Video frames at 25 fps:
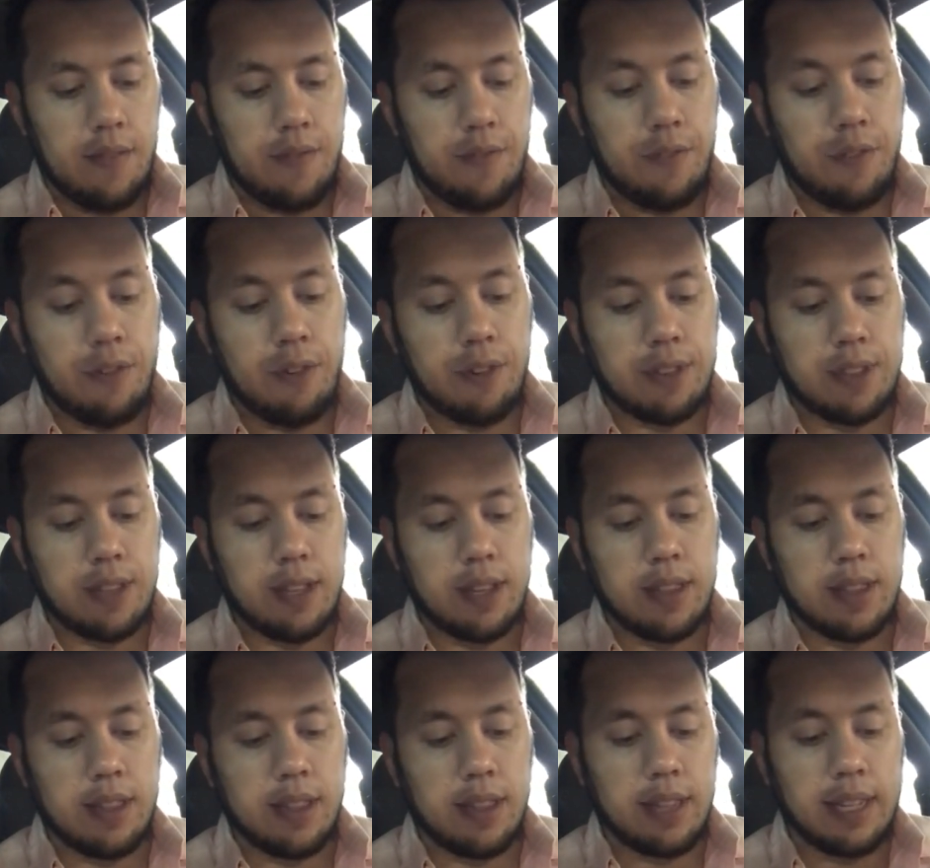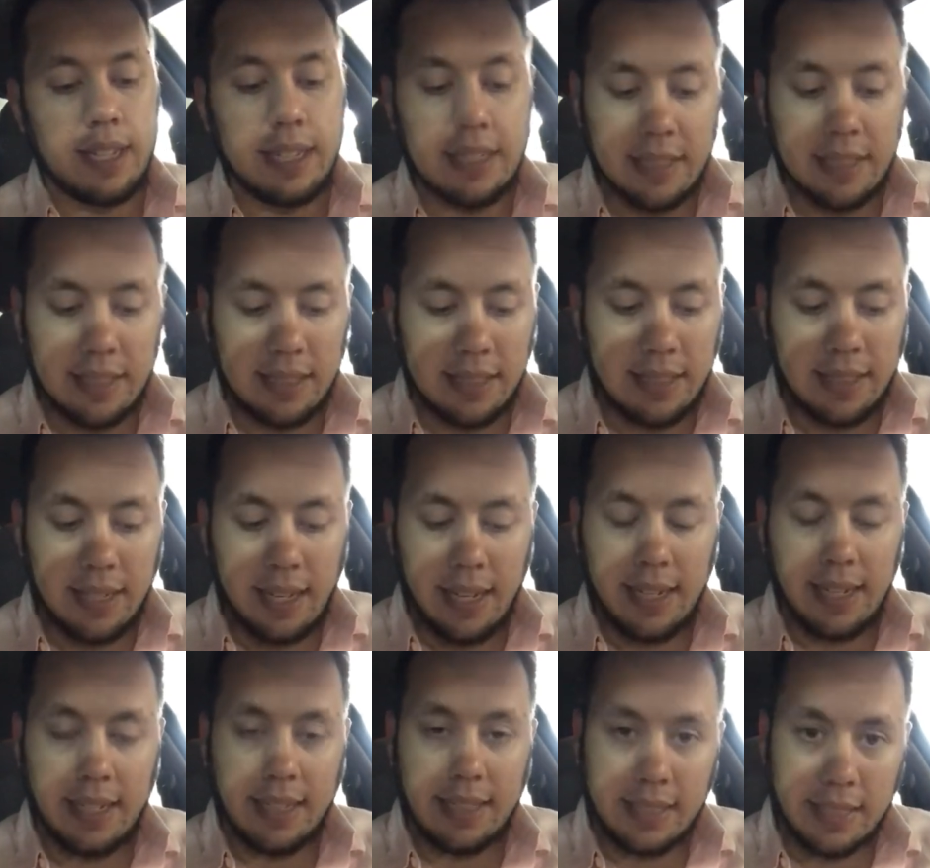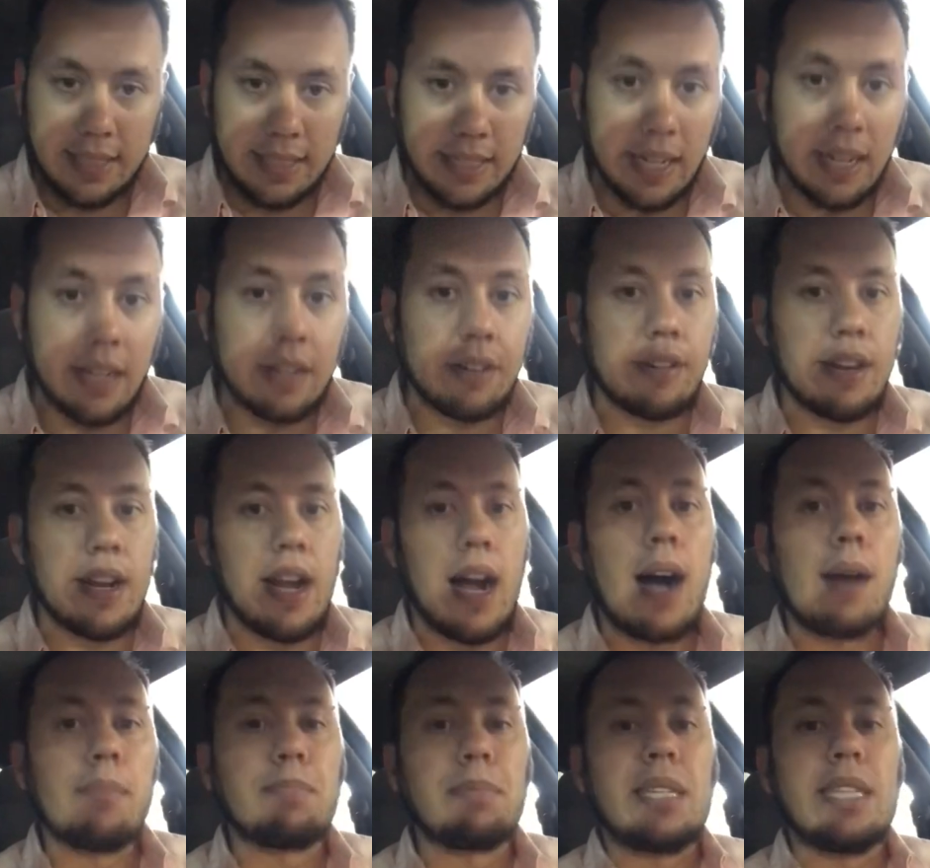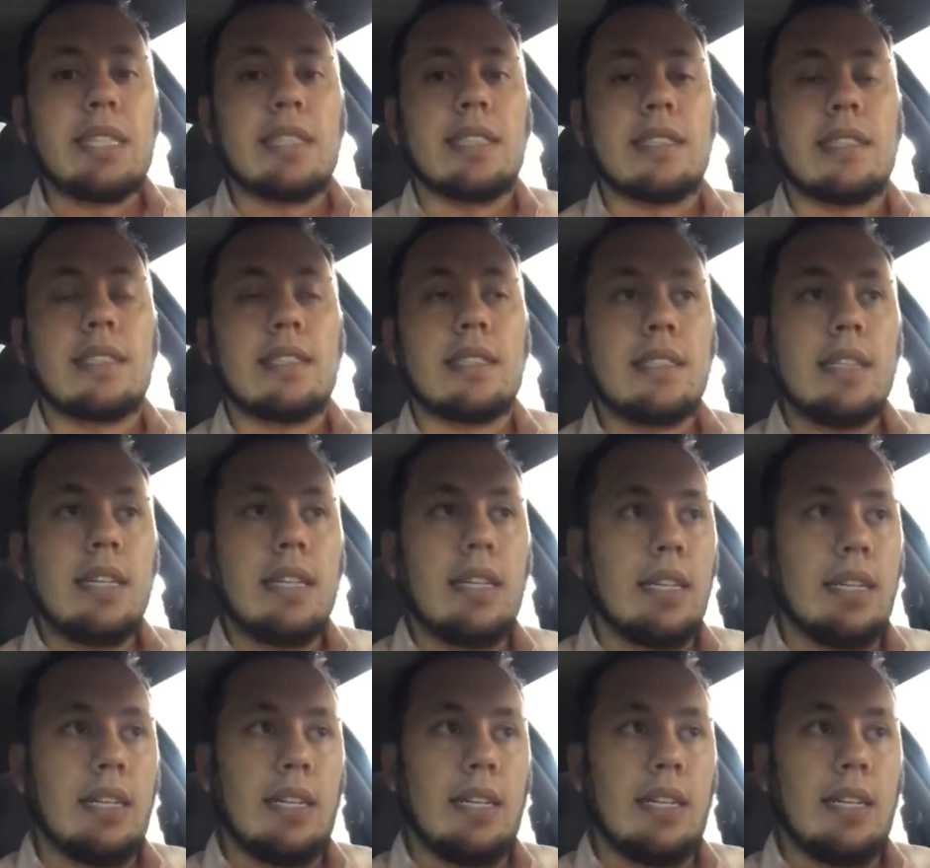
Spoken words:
4th on the list, DeAndre Hopkins.